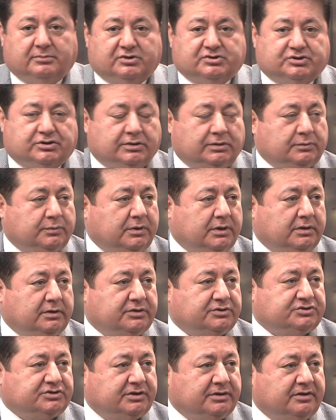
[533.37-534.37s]
Michigan, we are
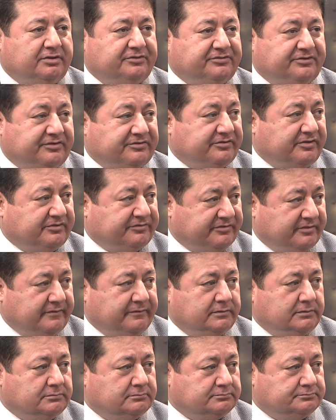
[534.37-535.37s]
in channel
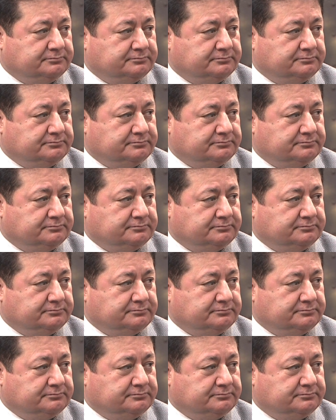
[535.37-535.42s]
667.